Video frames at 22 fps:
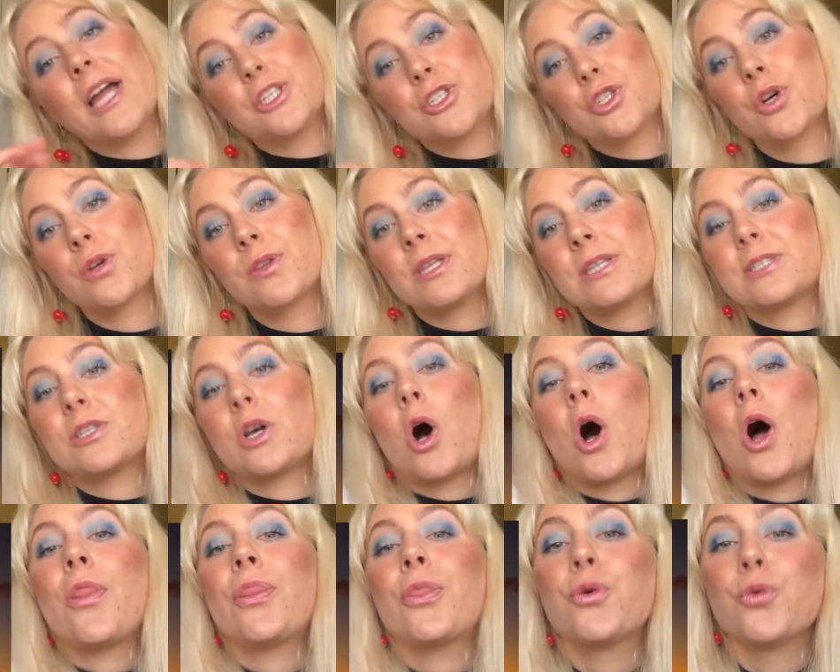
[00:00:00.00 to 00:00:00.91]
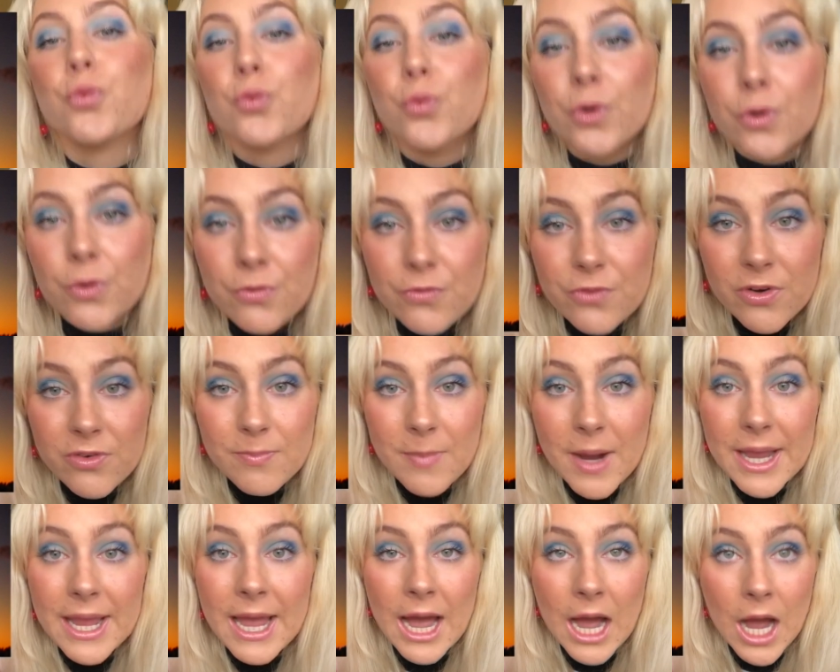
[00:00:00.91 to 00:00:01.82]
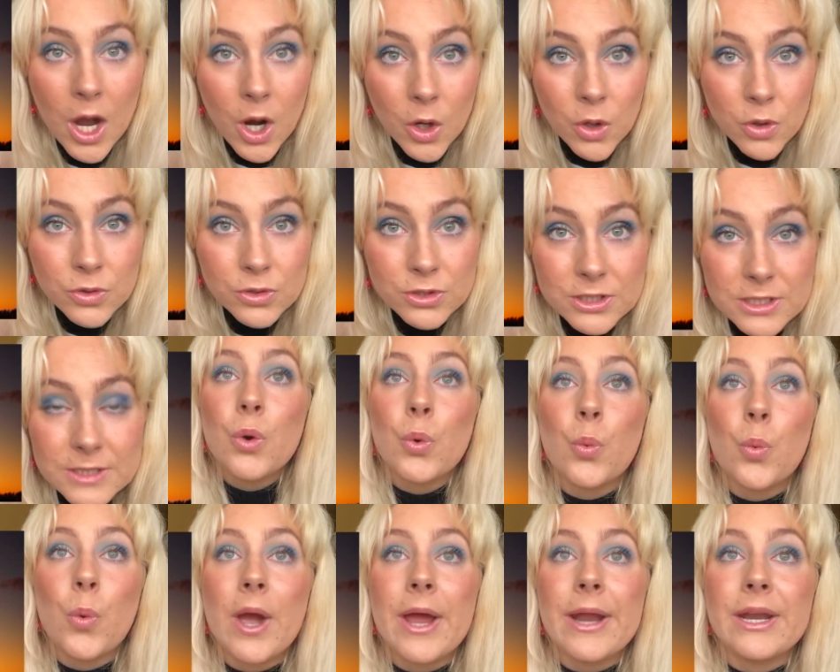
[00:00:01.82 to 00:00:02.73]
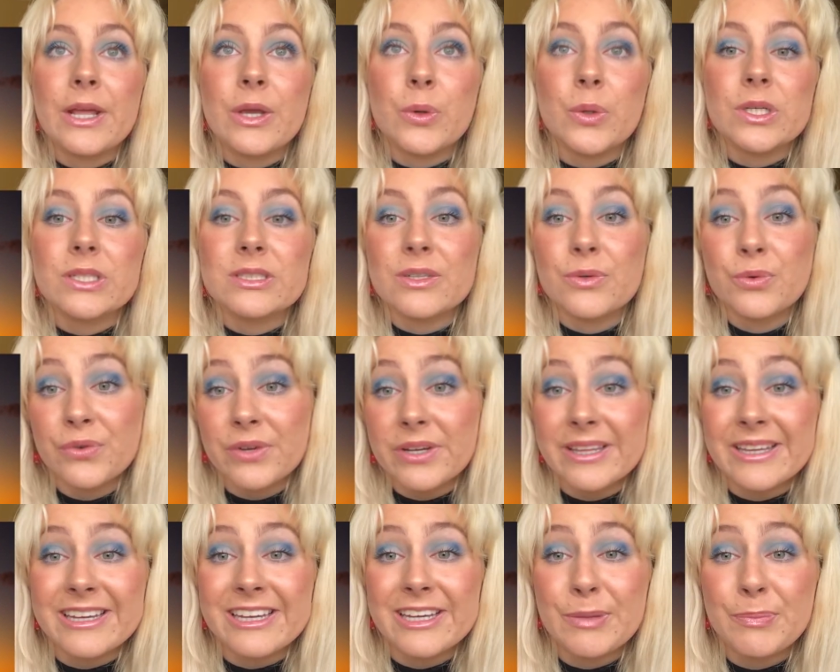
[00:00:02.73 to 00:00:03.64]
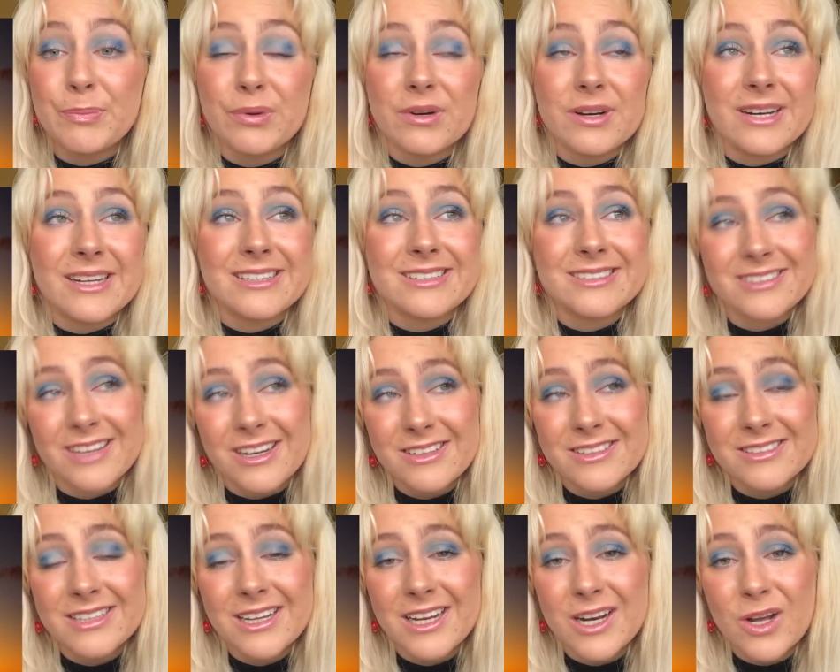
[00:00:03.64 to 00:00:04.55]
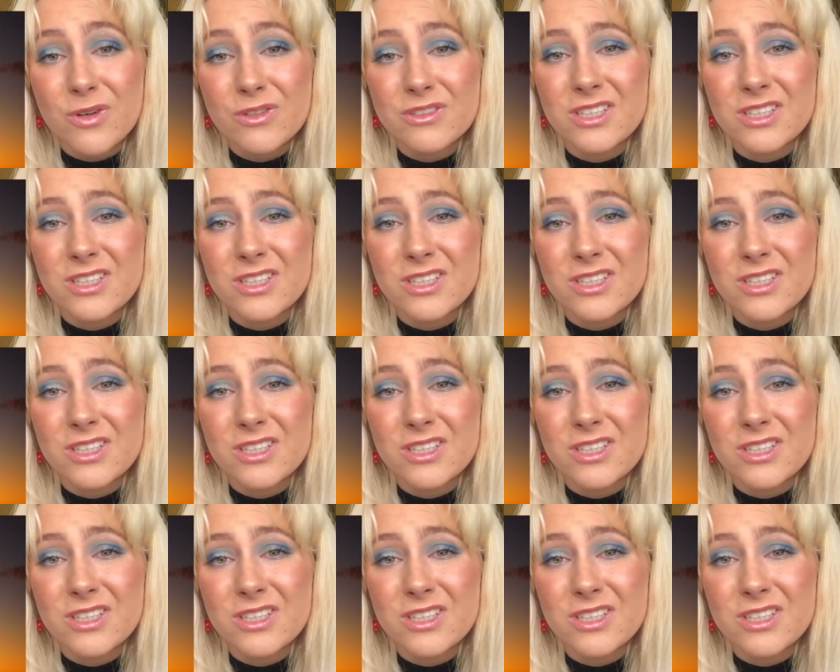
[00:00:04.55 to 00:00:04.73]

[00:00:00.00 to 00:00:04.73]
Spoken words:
I took this on the roof of my house when it was a really pretty sunset, and I